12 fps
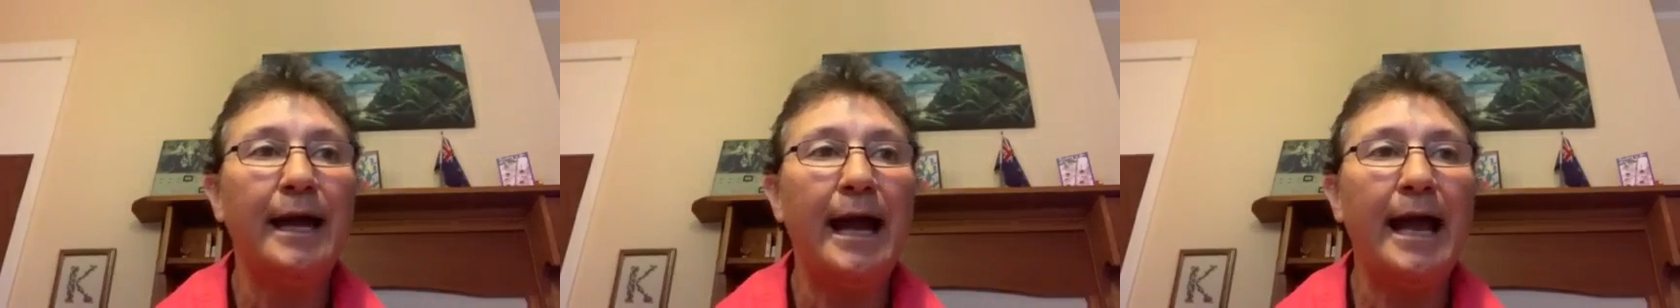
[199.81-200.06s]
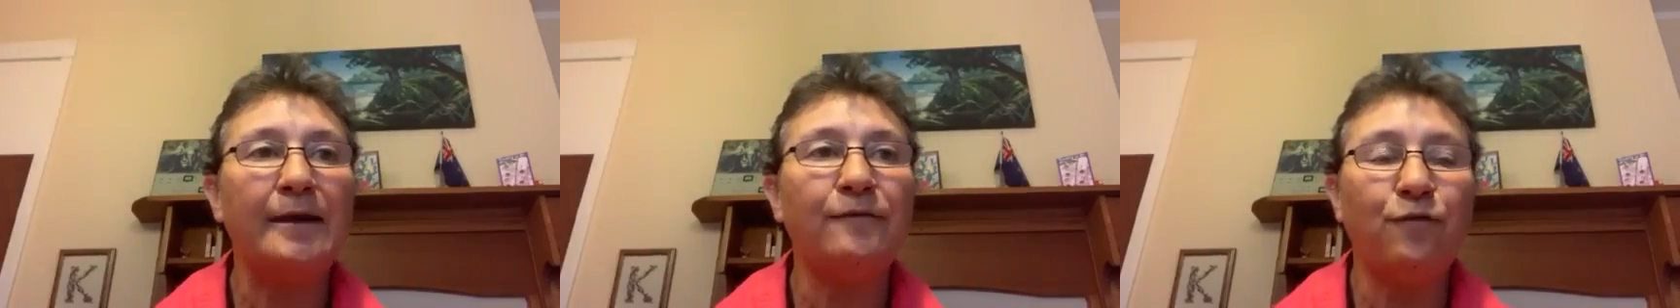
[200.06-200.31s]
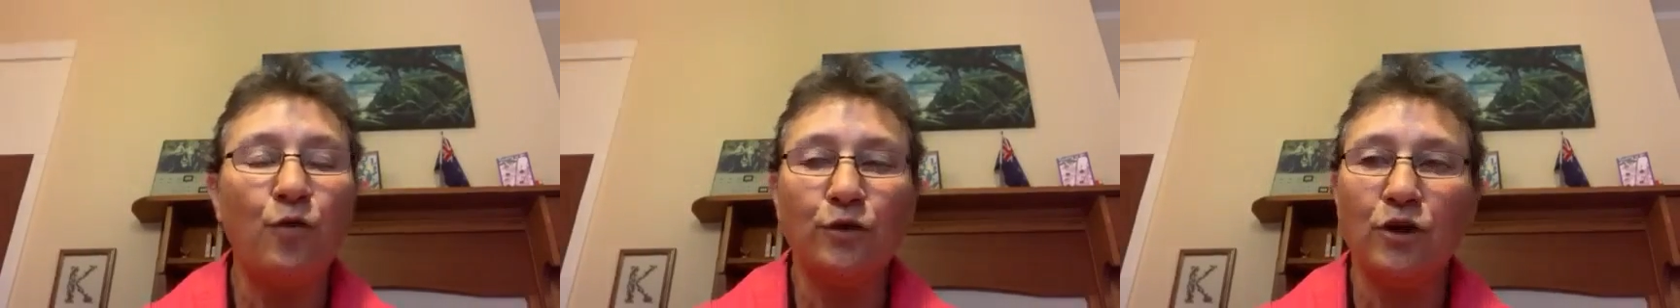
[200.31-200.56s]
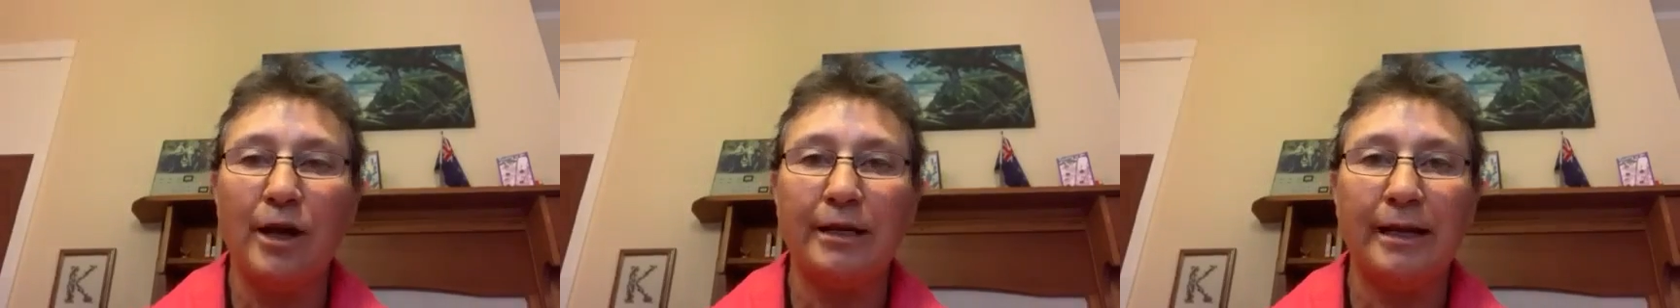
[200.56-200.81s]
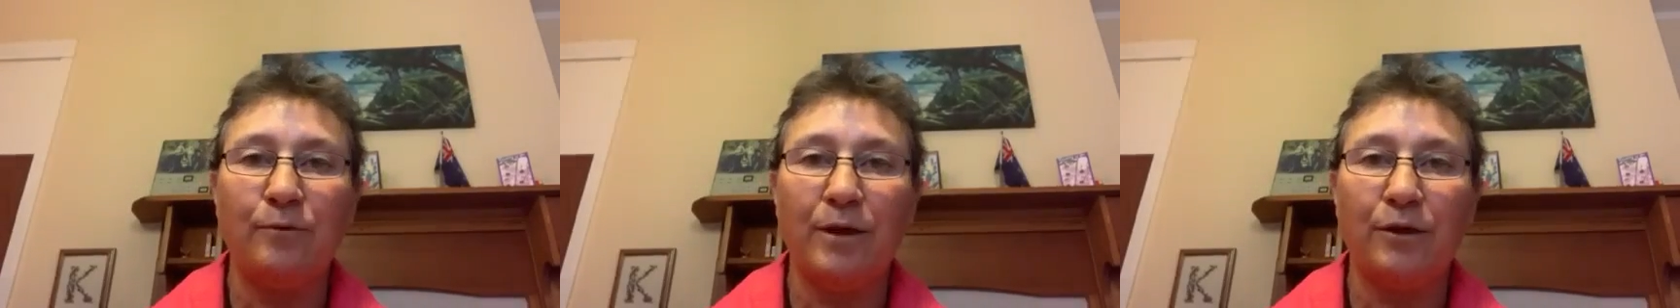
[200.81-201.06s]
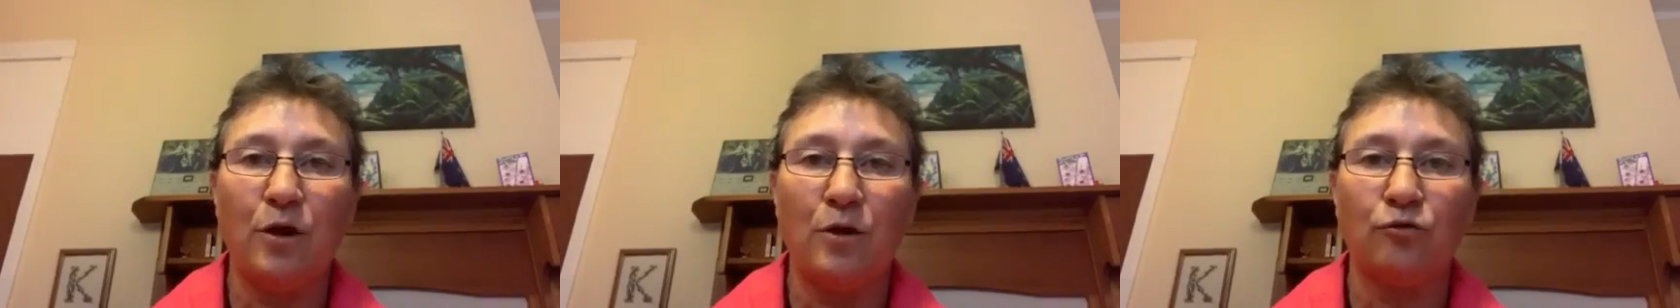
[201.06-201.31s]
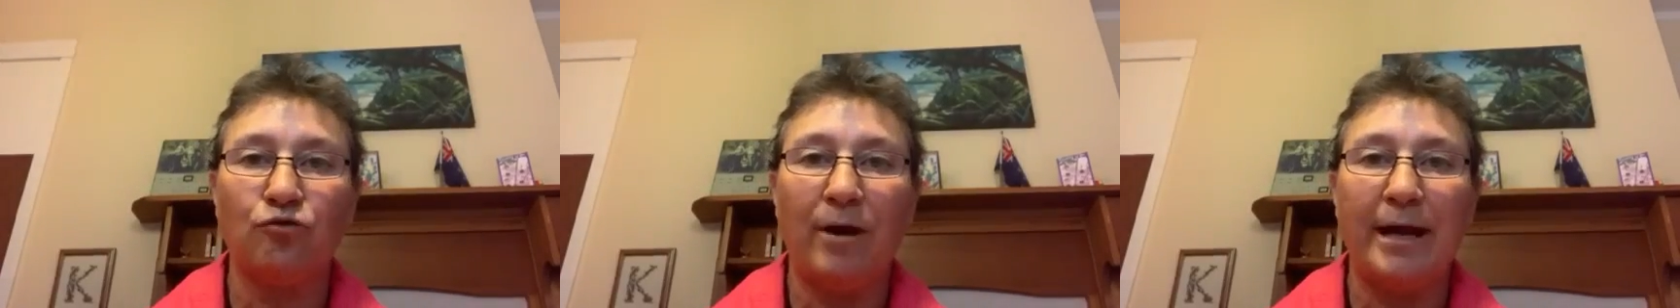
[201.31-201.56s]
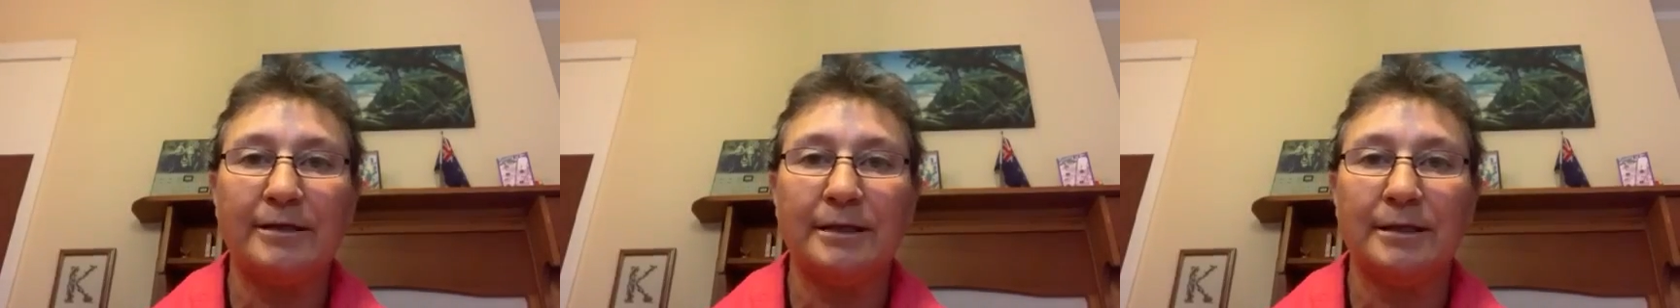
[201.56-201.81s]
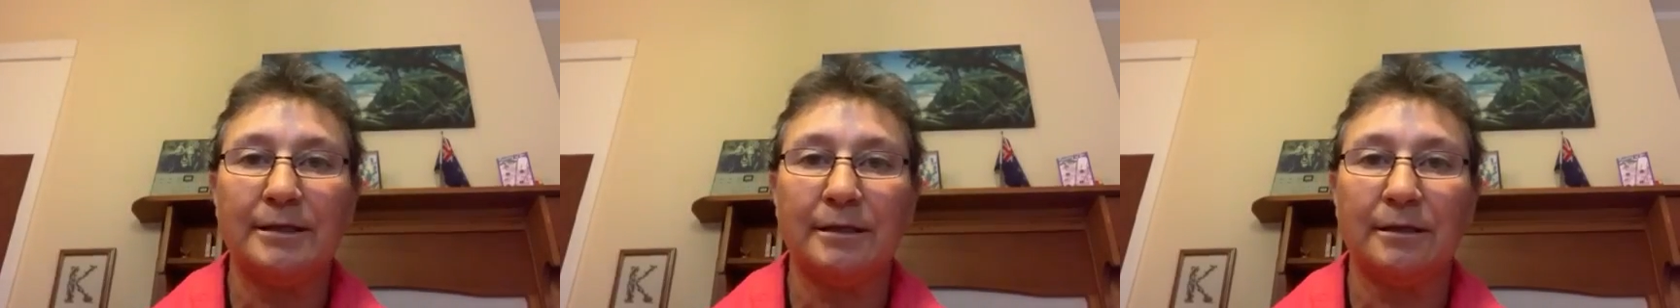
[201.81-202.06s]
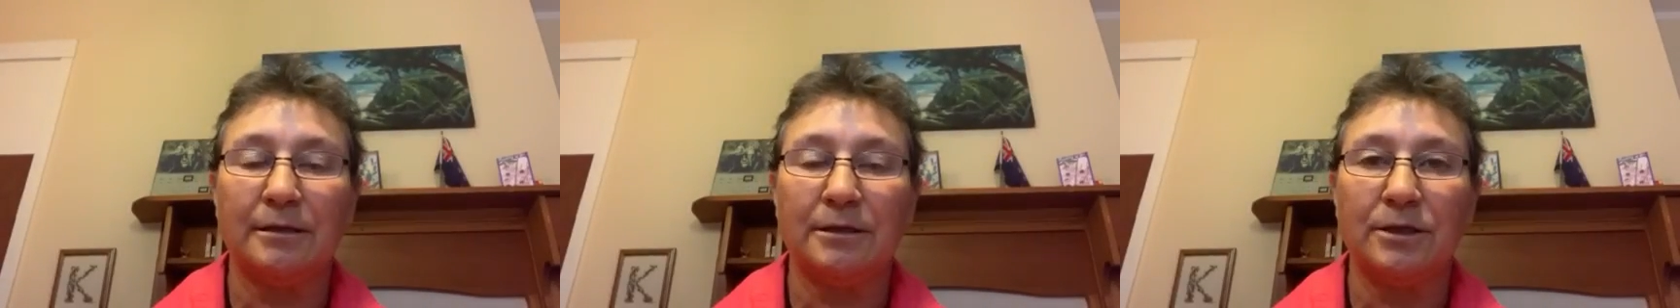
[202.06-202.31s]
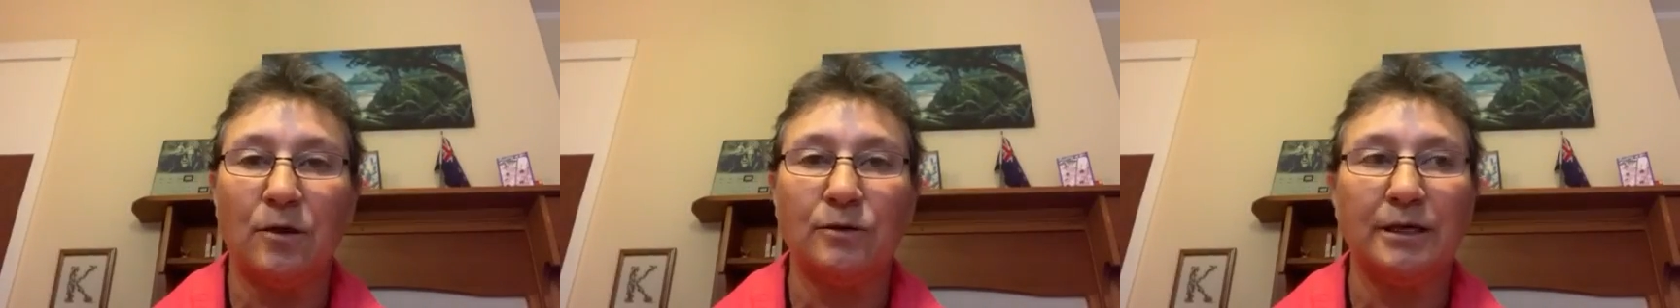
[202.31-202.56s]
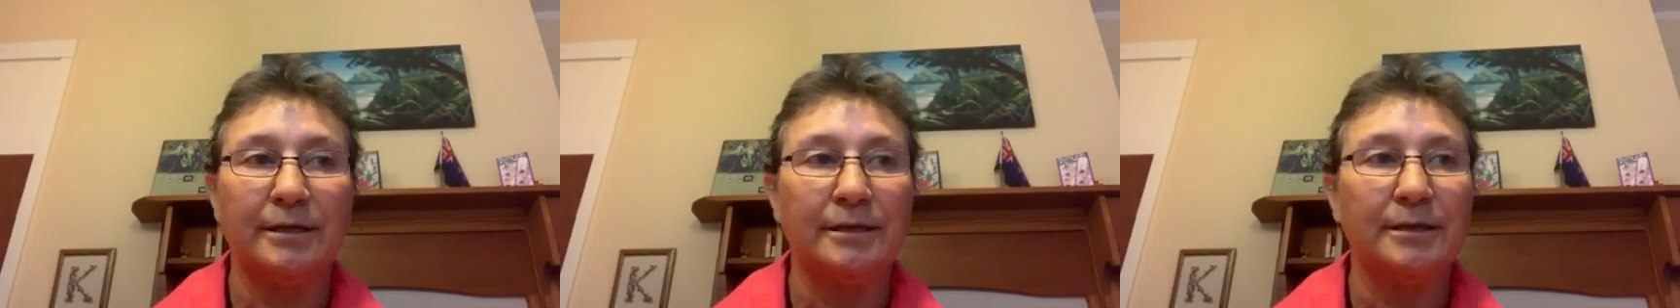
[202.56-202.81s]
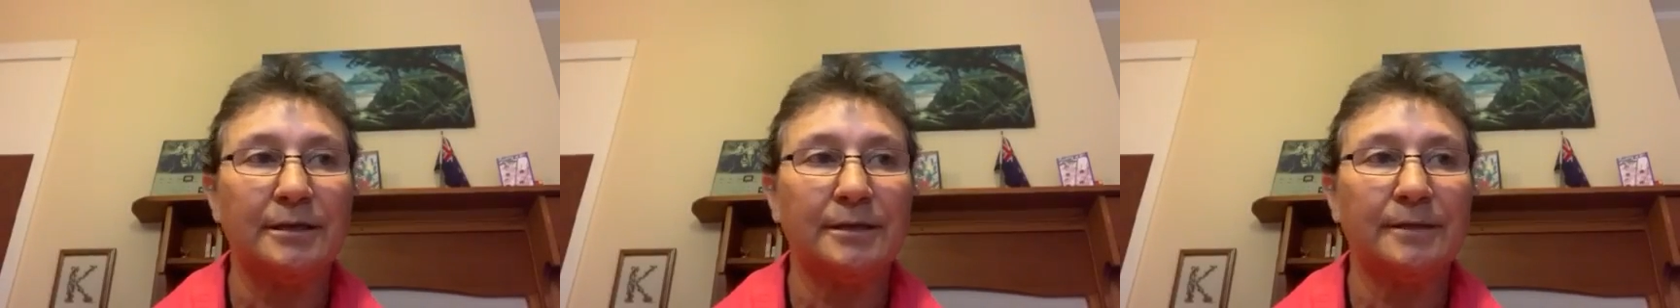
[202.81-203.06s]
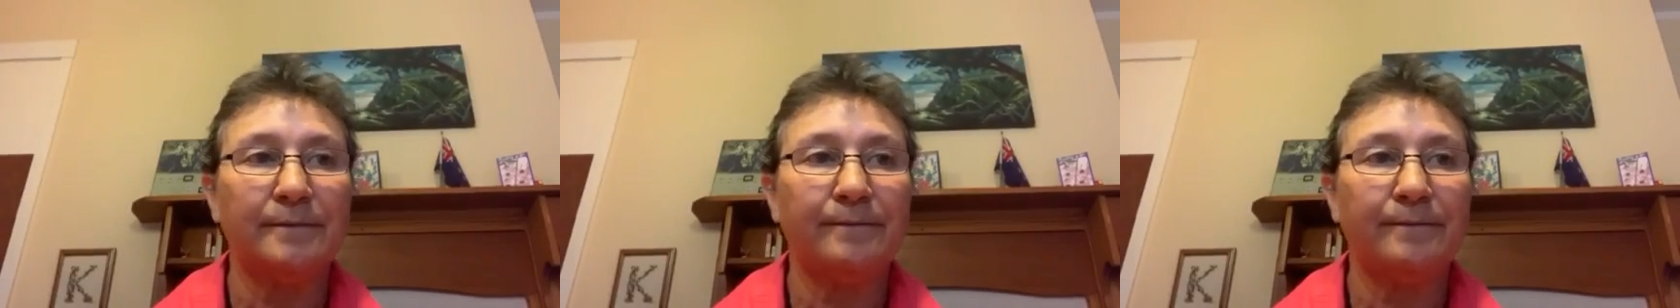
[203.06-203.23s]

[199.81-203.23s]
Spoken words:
and fortnightly with contractors and consultants.